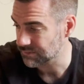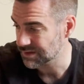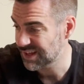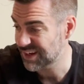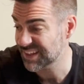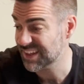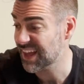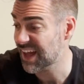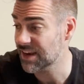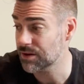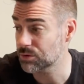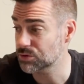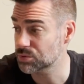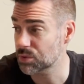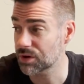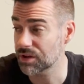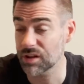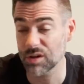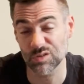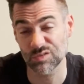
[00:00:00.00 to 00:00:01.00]
And again, it was
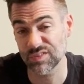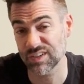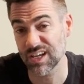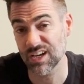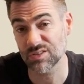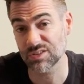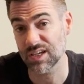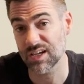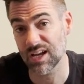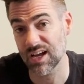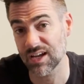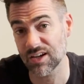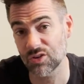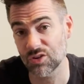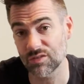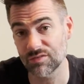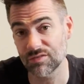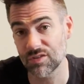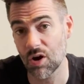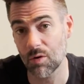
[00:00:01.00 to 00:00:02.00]
one of those videos I
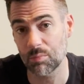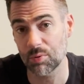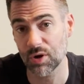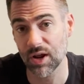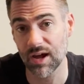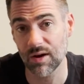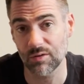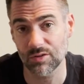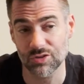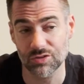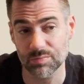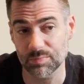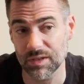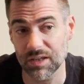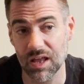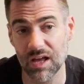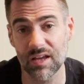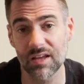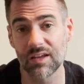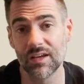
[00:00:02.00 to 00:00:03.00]
could have not put out and just
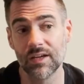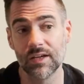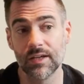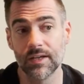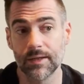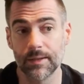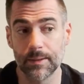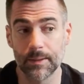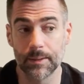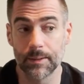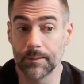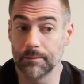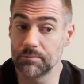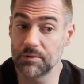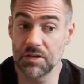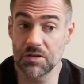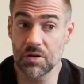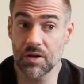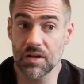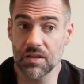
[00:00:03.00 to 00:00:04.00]
been like,
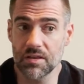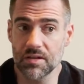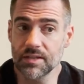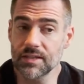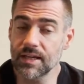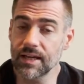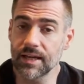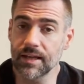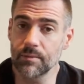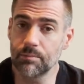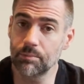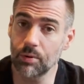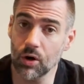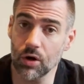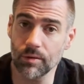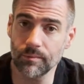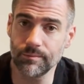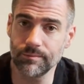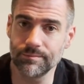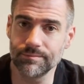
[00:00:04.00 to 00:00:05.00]
didn't do anything today.
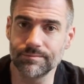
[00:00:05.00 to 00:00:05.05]
But